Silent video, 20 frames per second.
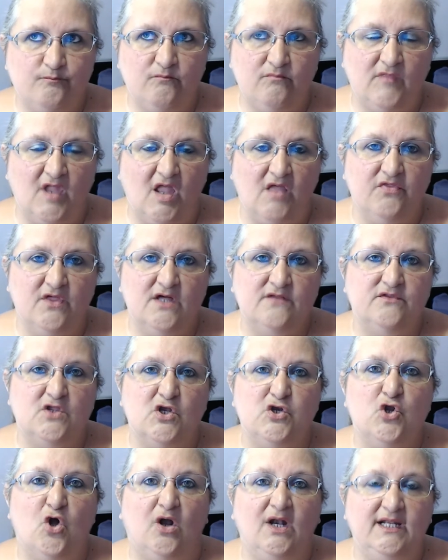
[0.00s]
the
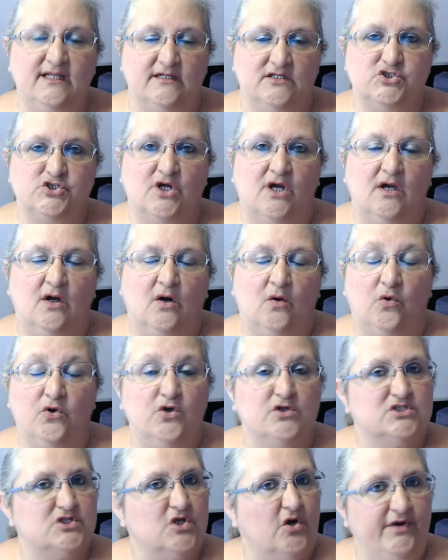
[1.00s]
knowledge, or
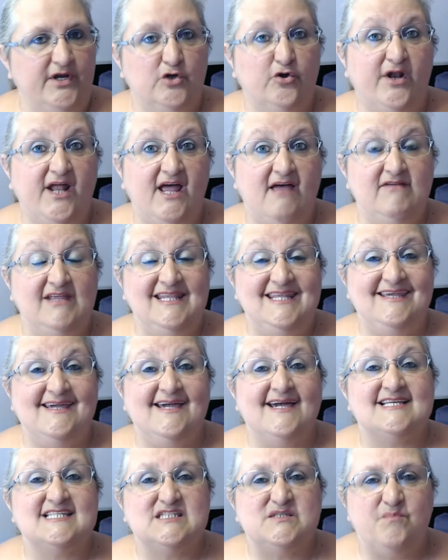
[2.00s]
sorry, not having the
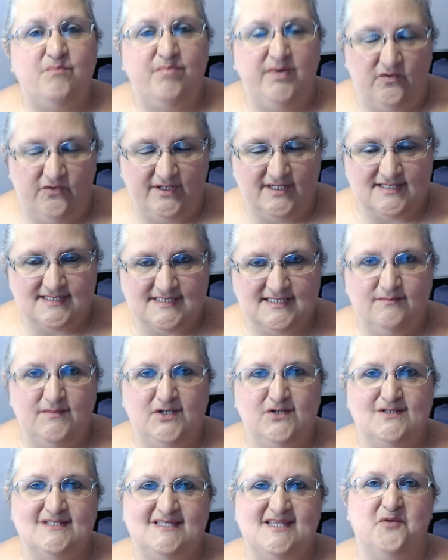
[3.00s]
experience, let me
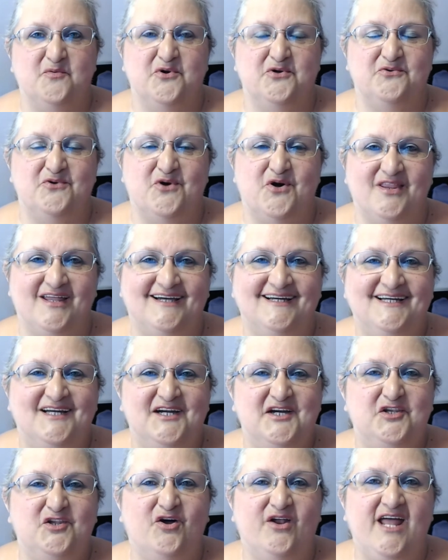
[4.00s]
use that word rather,
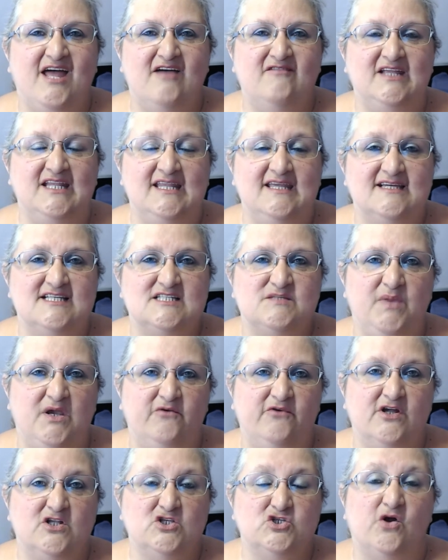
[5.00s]
not having the
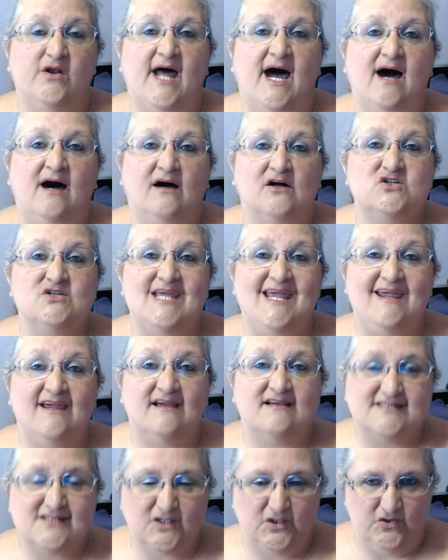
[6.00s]
experience on how to
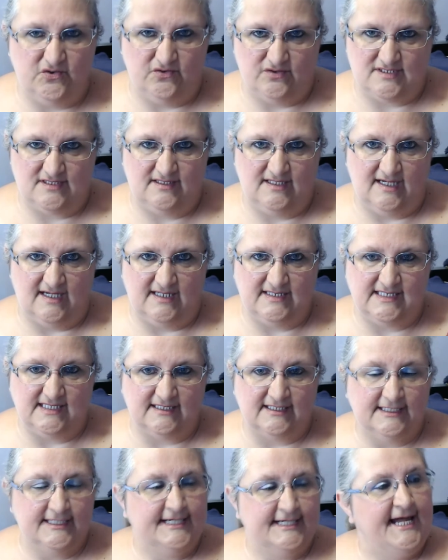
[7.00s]
execute the idea.
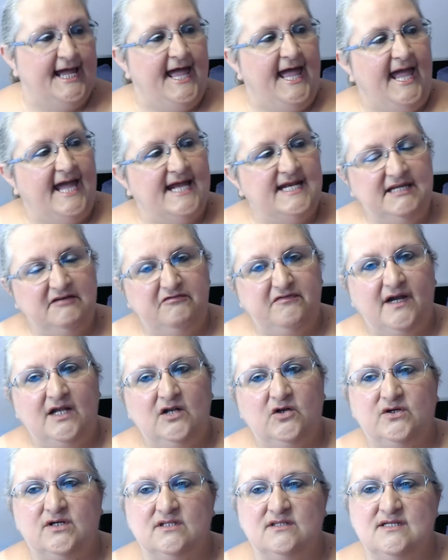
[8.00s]
And if I
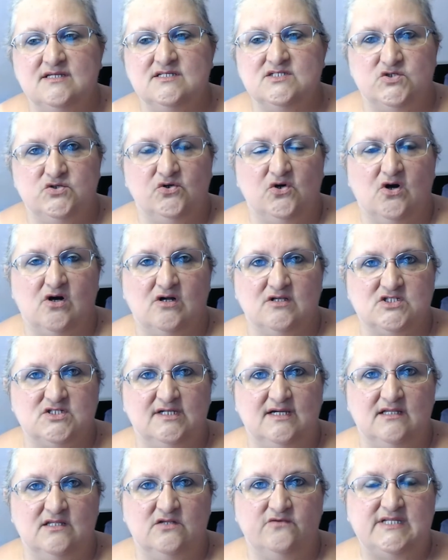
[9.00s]
look at these two cards
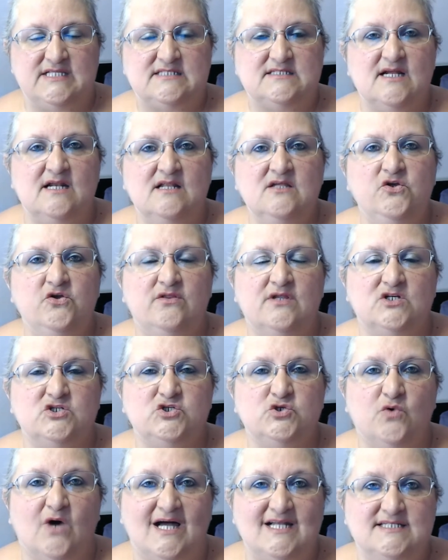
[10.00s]
together, it's telling you that
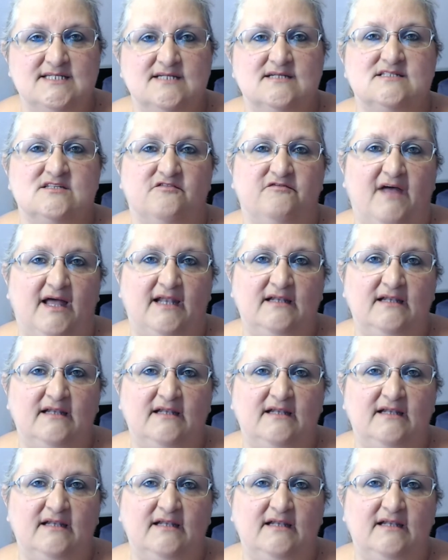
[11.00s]
your ideas are valid.